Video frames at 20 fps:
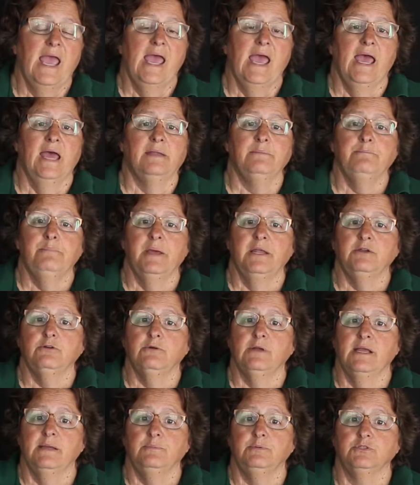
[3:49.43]
and better
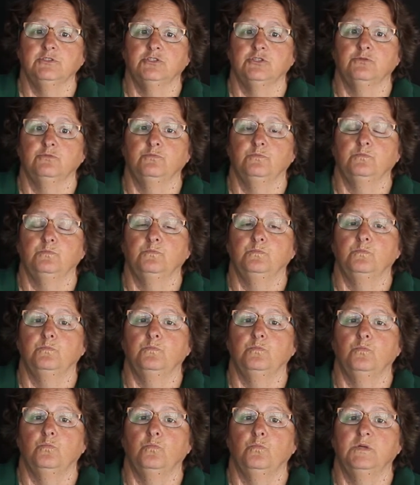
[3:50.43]
able to
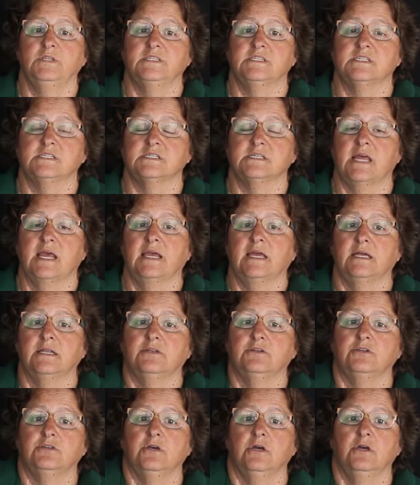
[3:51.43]

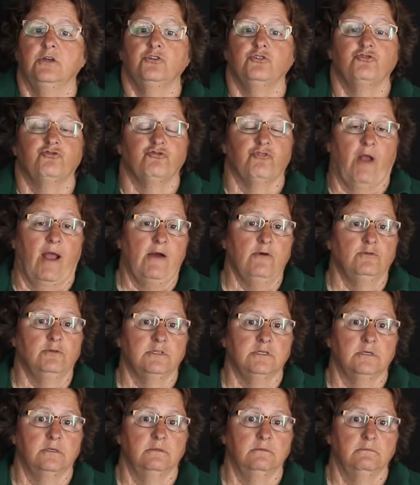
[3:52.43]
withstand
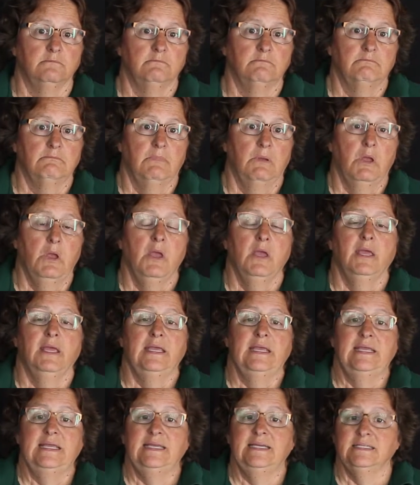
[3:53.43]
drought,
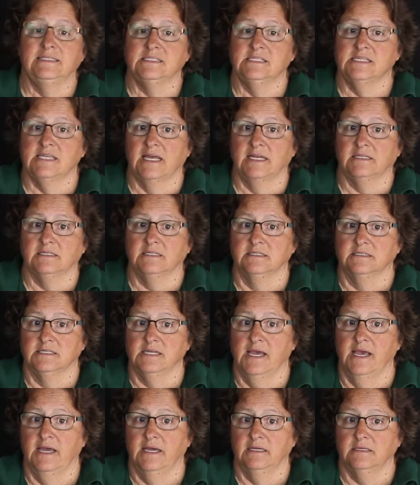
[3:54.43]
insect
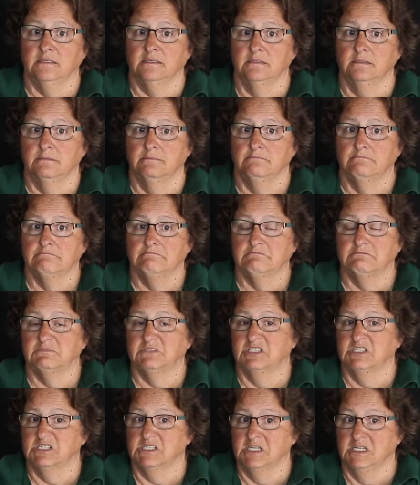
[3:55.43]
attack,
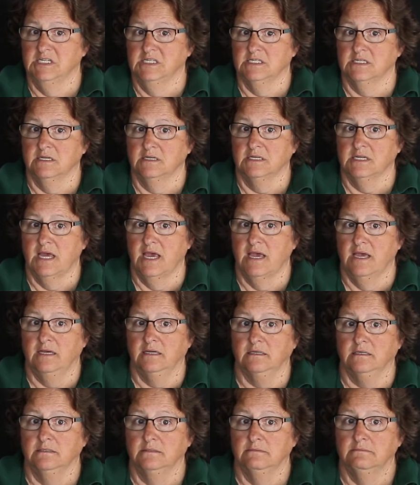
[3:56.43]
disease
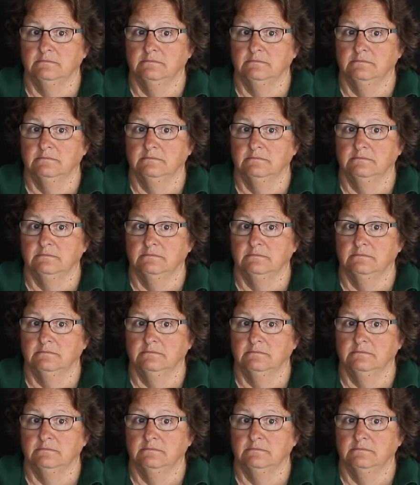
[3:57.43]
attack,